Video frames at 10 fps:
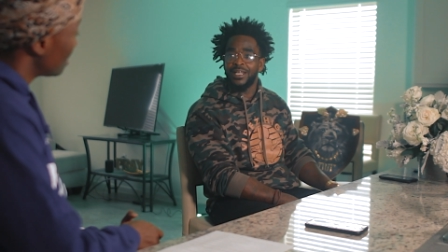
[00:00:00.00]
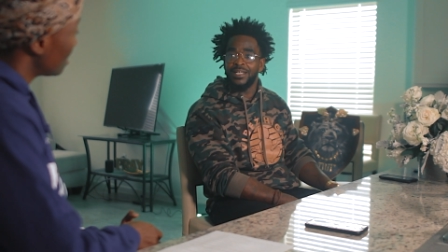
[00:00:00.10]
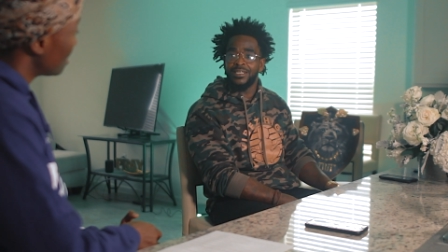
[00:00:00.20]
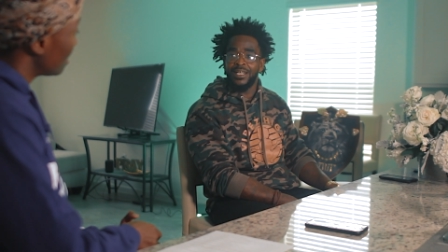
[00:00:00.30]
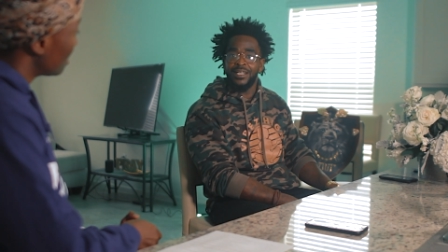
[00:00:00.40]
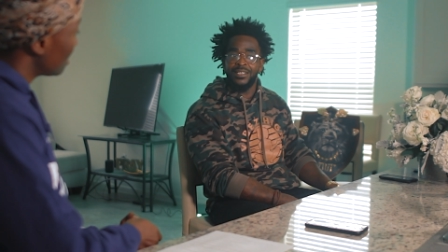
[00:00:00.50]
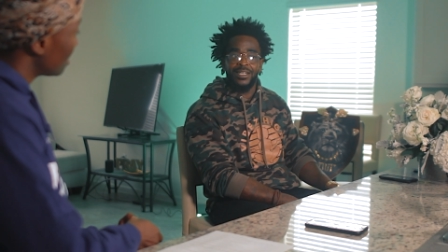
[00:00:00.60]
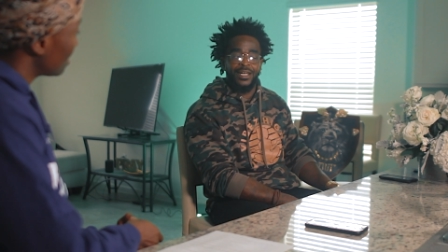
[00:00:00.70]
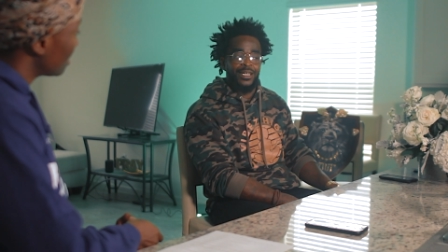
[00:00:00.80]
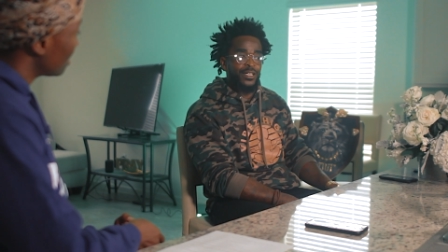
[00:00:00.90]
It's like it's like it's
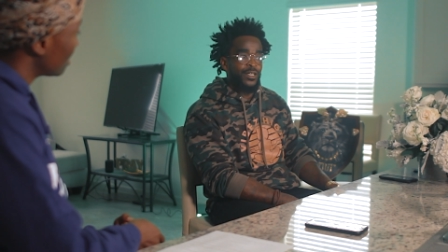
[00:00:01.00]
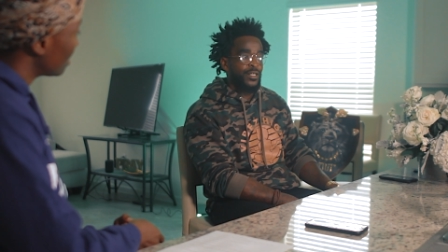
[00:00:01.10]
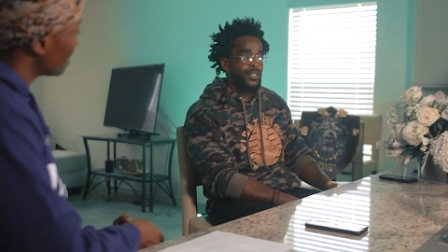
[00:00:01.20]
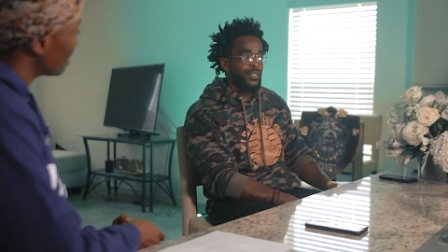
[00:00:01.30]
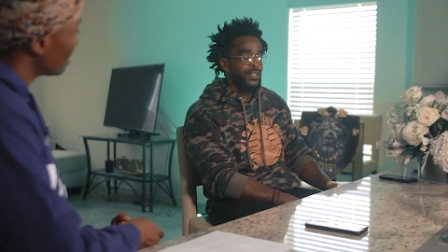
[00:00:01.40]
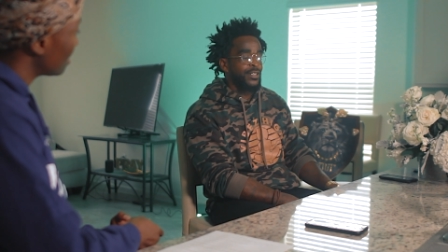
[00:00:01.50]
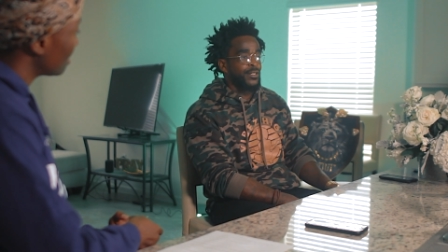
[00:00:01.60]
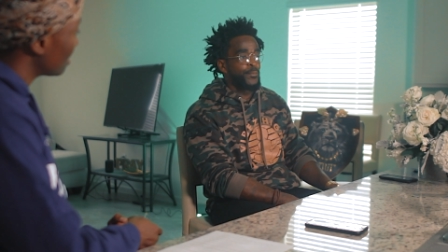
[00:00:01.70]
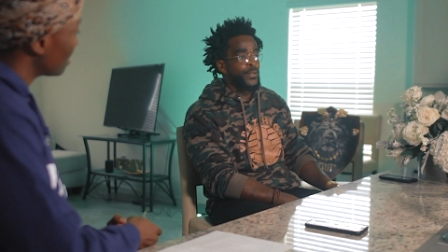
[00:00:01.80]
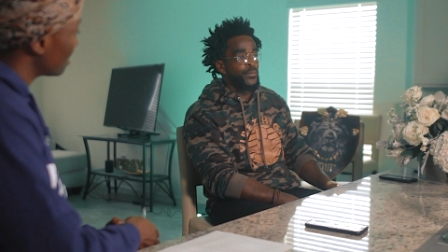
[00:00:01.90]
like
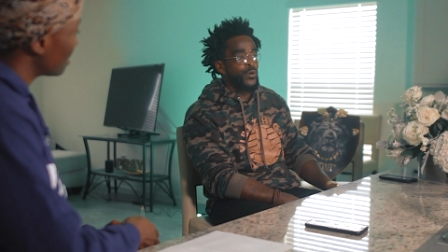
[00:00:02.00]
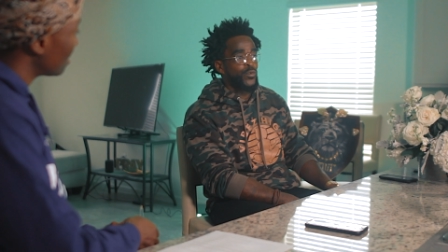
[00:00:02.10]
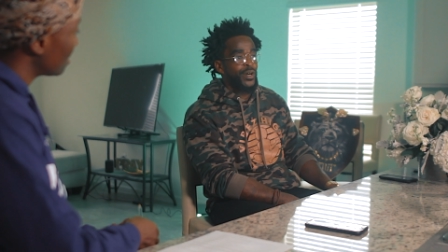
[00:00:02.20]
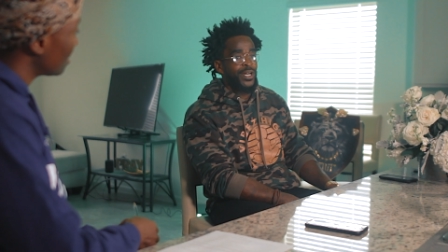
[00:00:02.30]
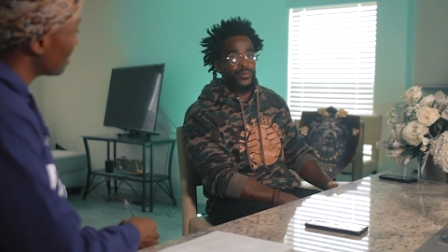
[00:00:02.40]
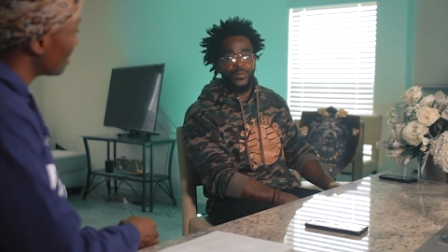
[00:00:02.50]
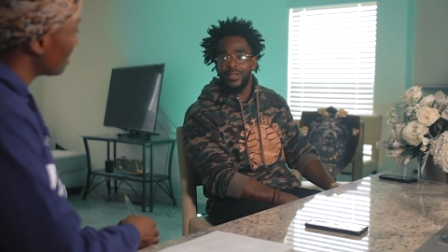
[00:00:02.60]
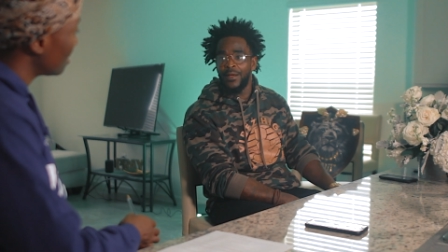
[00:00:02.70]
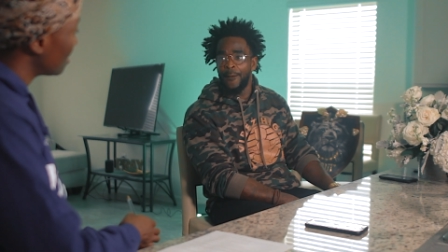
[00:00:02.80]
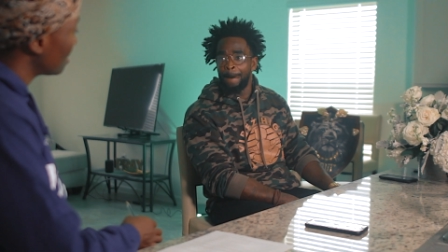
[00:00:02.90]
the people around
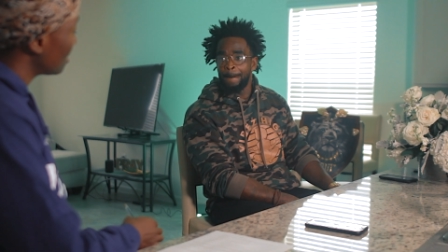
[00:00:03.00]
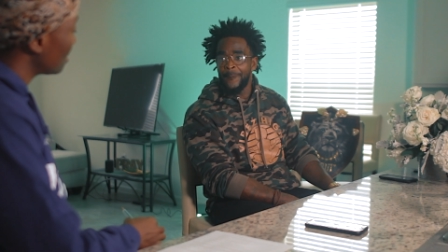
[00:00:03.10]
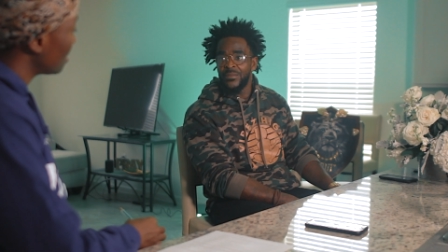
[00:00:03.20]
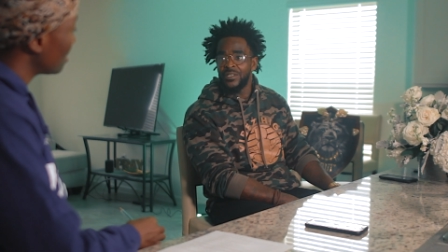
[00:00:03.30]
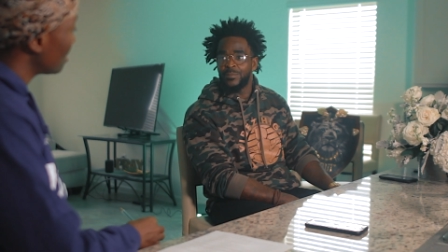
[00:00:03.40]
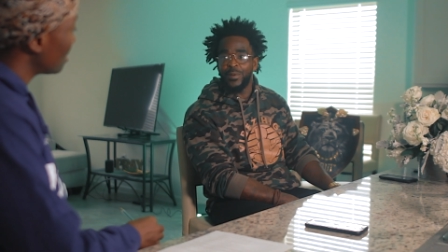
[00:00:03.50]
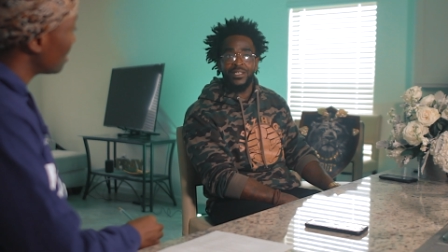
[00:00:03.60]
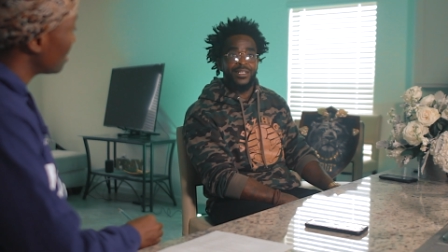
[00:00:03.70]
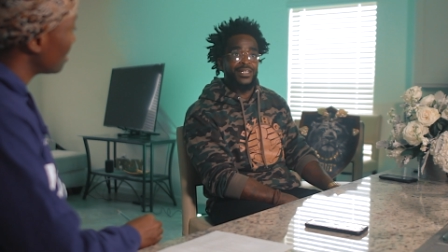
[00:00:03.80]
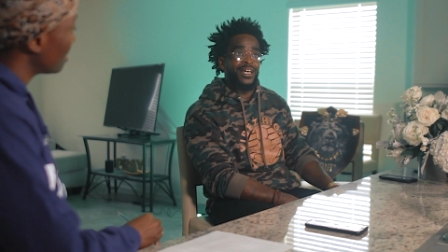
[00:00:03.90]
me,
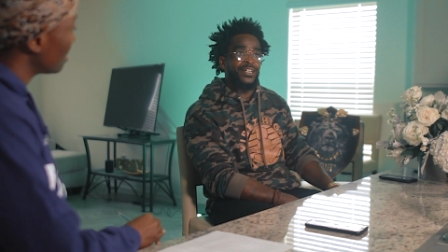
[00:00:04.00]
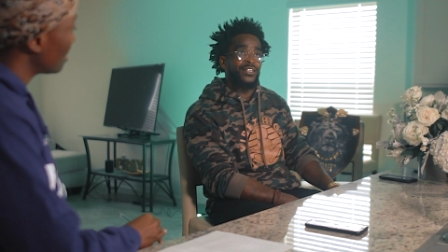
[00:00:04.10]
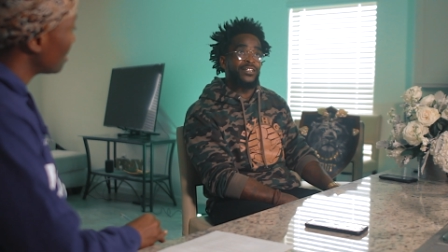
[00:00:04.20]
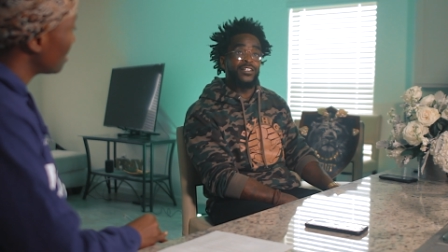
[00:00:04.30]
especially like the